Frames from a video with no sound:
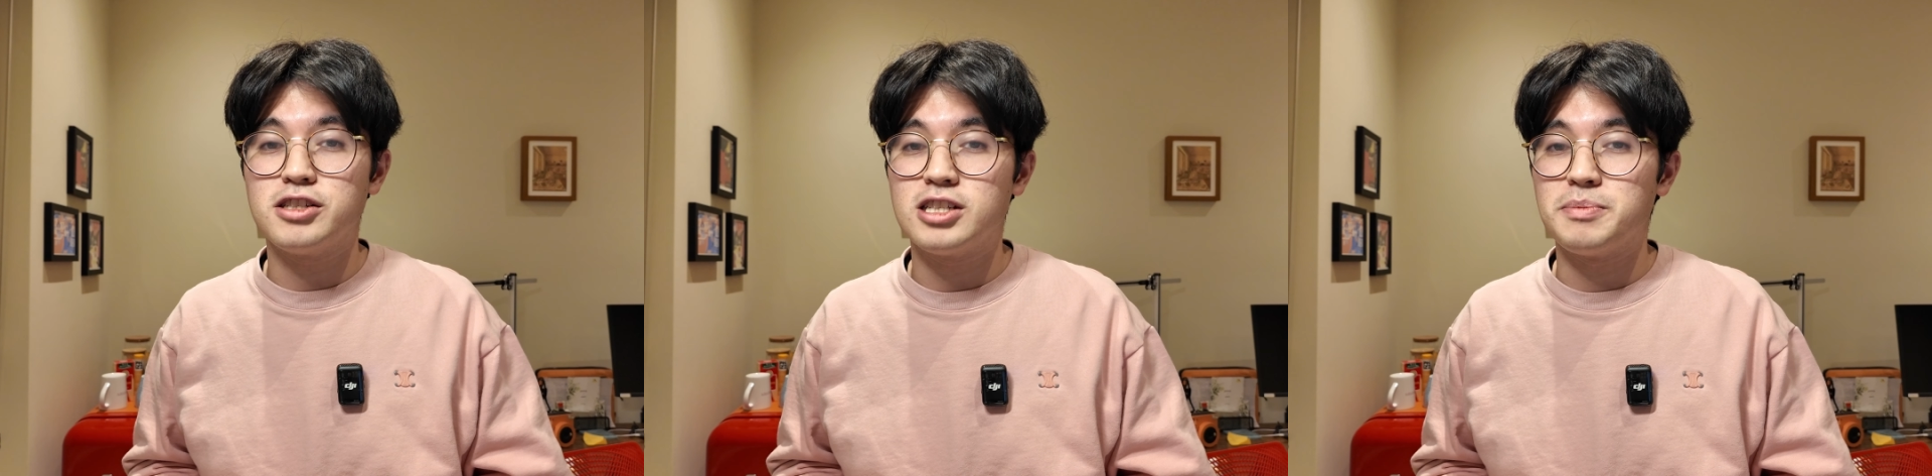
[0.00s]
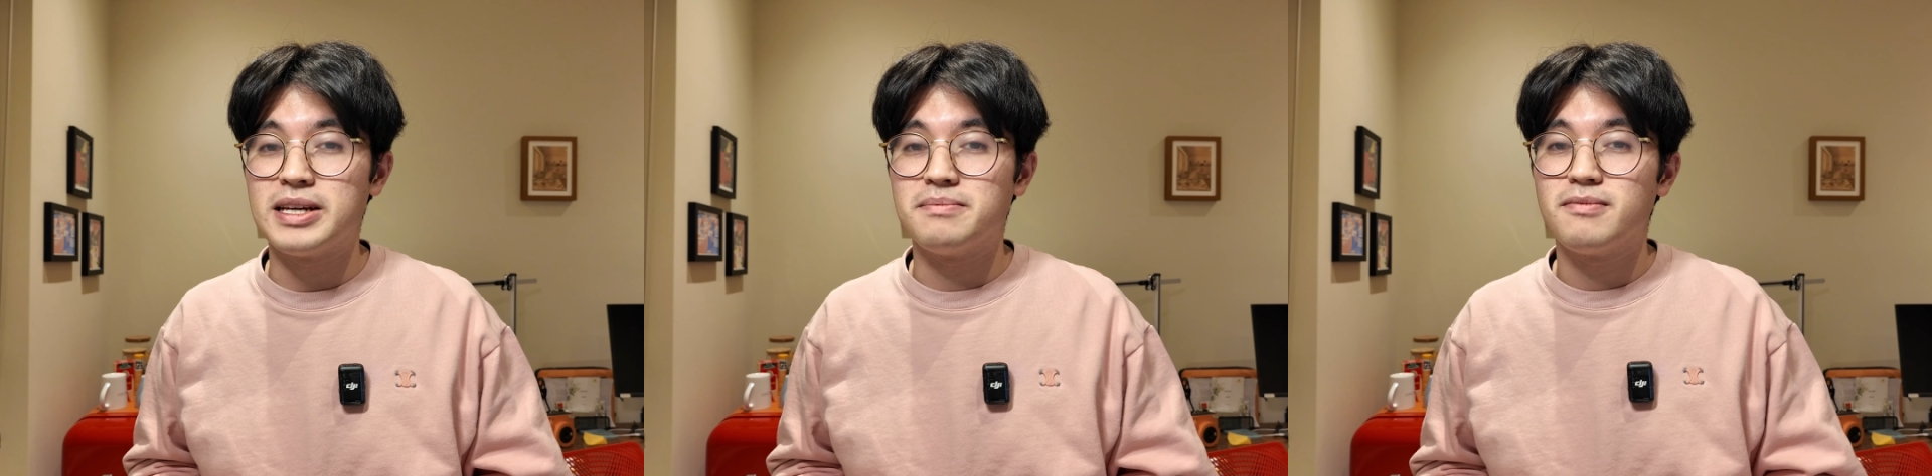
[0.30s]
used to
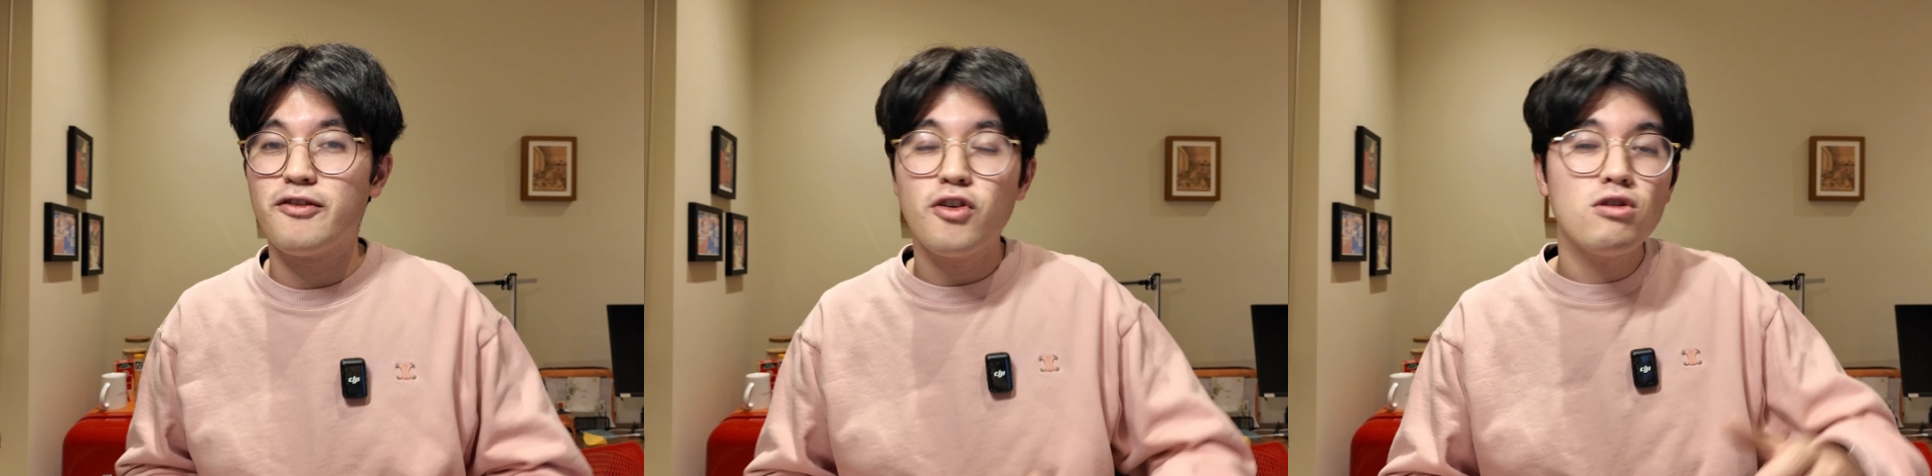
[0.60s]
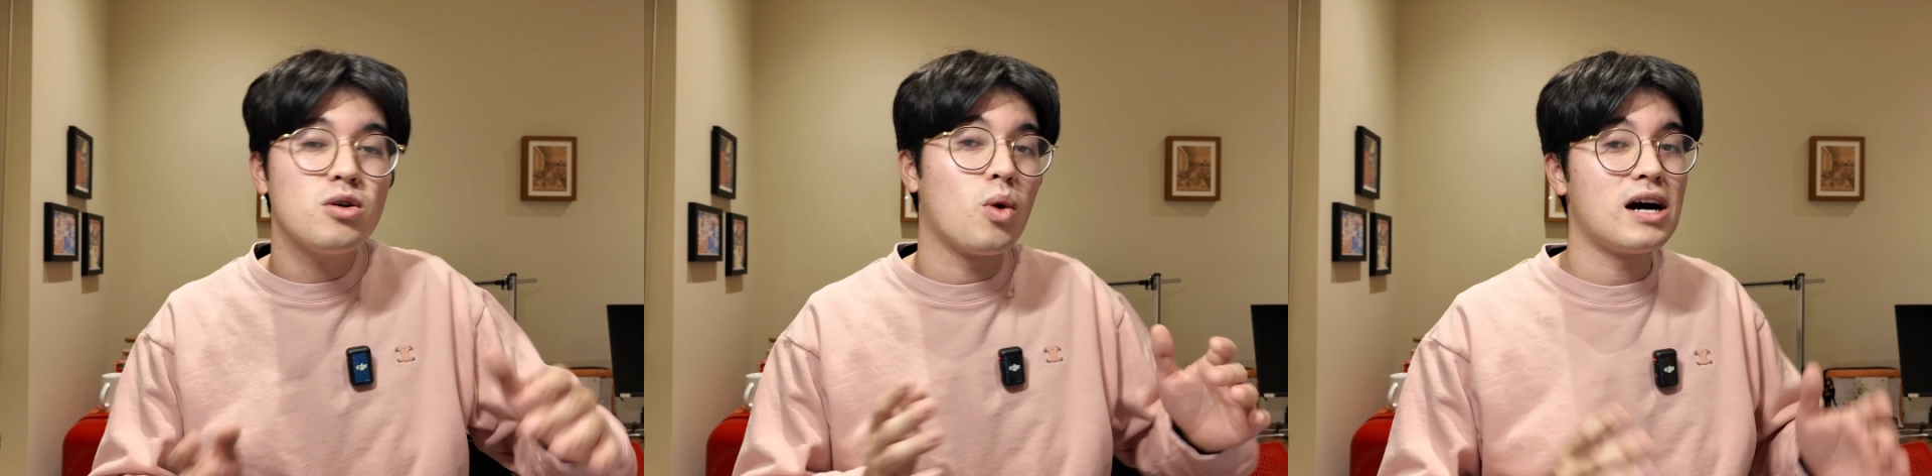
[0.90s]
be
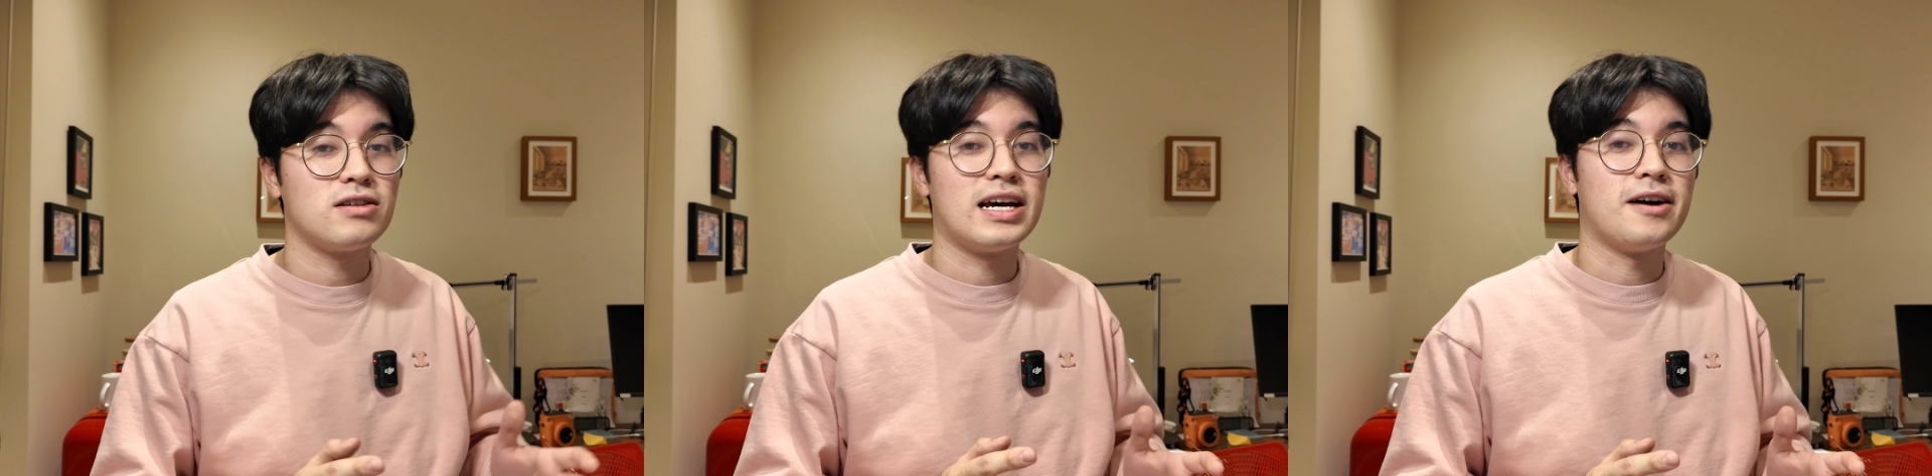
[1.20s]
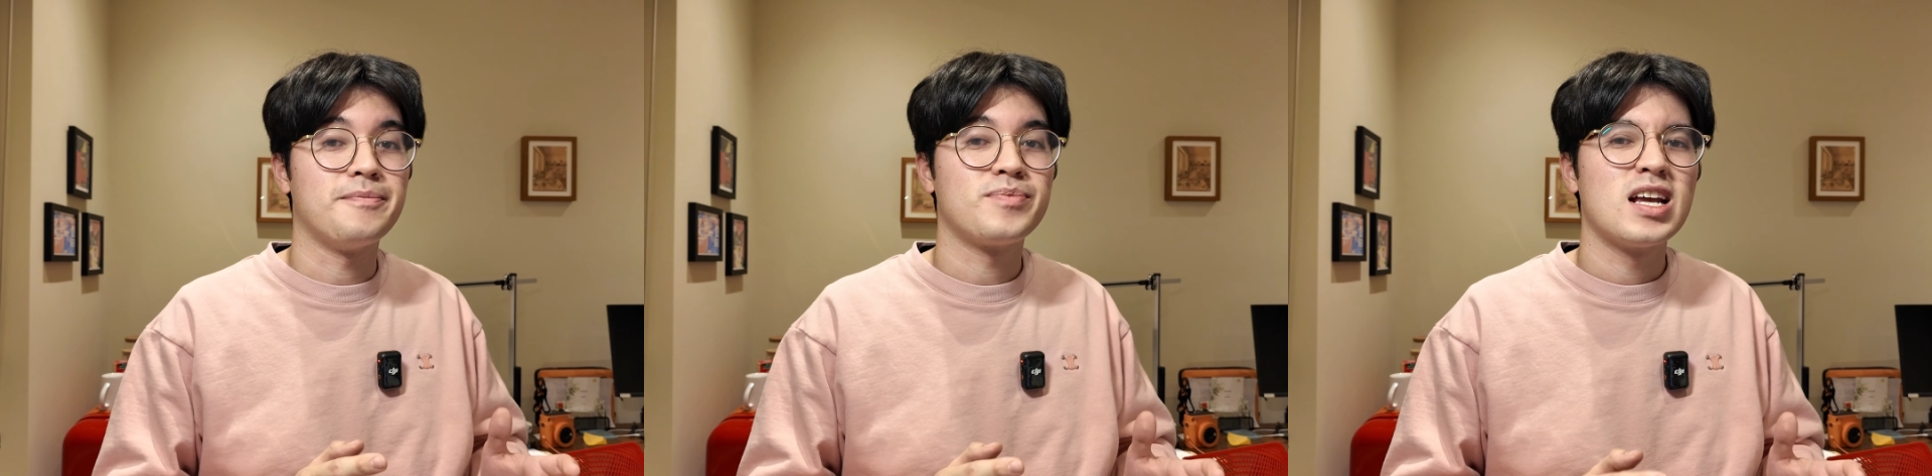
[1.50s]
for a while now,